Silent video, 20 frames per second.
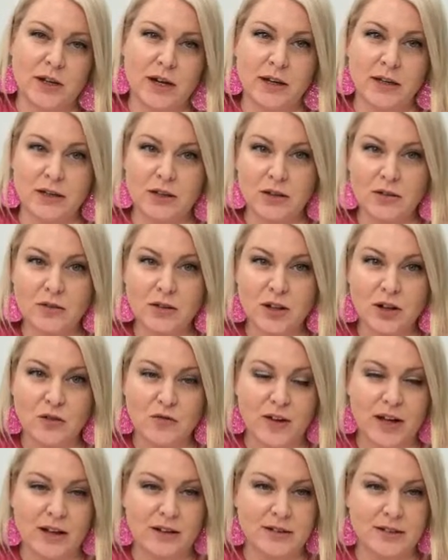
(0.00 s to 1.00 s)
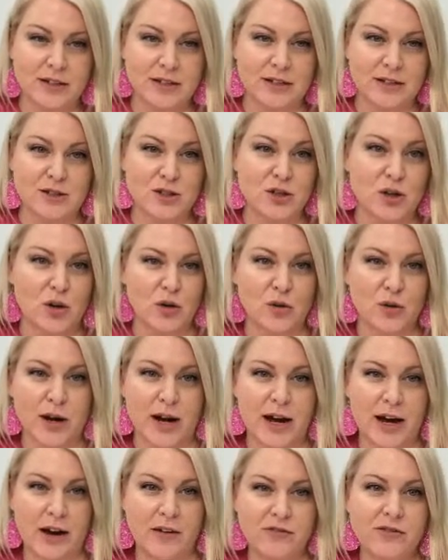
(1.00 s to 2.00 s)
a cute little Valentine's
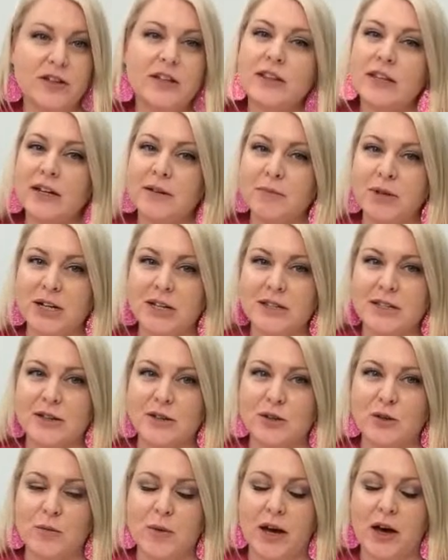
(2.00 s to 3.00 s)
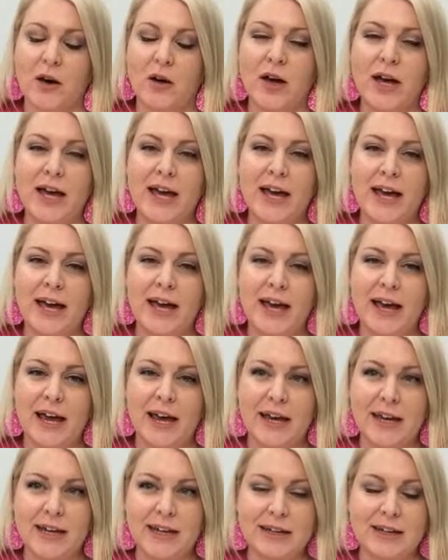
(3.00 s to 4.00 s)
craft that I'm going to tell you about.
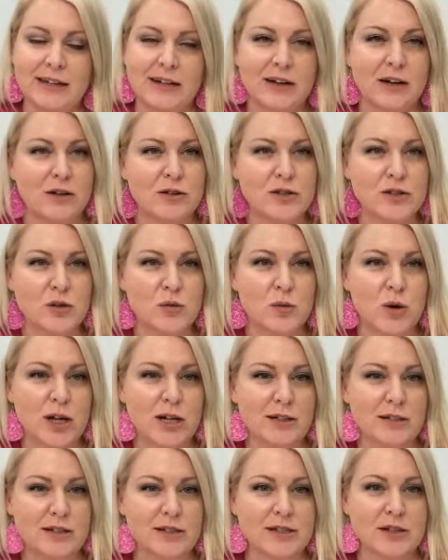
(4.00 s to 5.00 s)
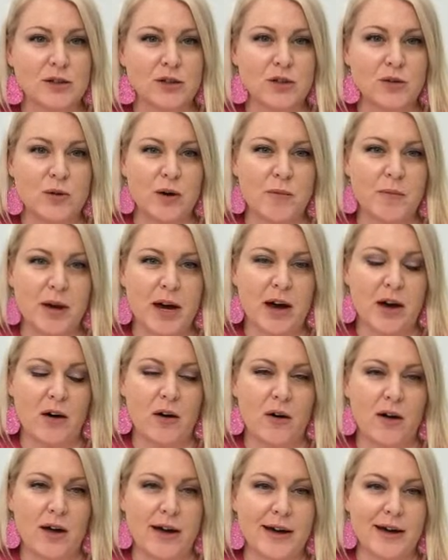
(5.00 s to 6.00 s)
And I also wanted to tell you
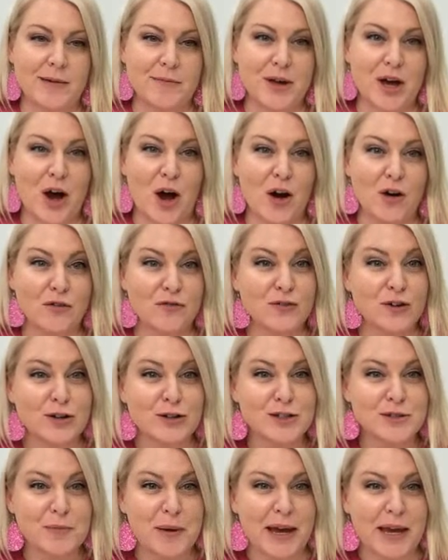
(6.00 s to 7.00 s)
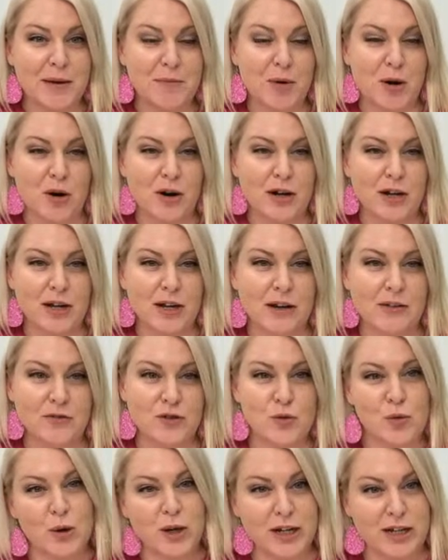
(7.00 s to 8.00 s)
about our first paint party of
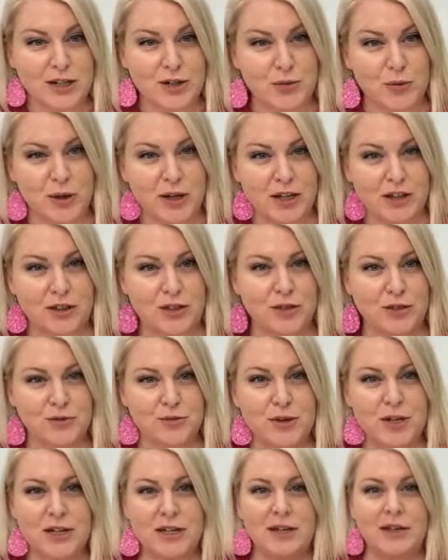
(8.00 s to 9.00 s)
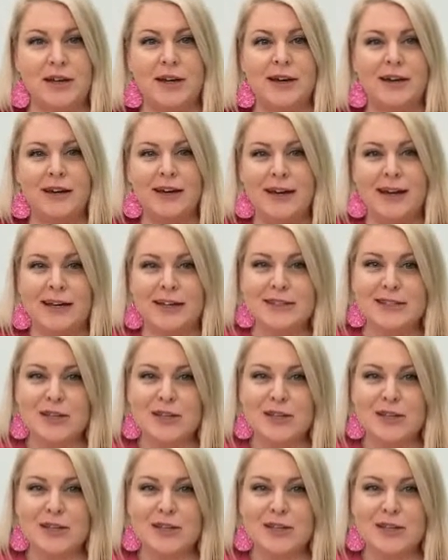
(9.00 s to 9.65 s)
2023 is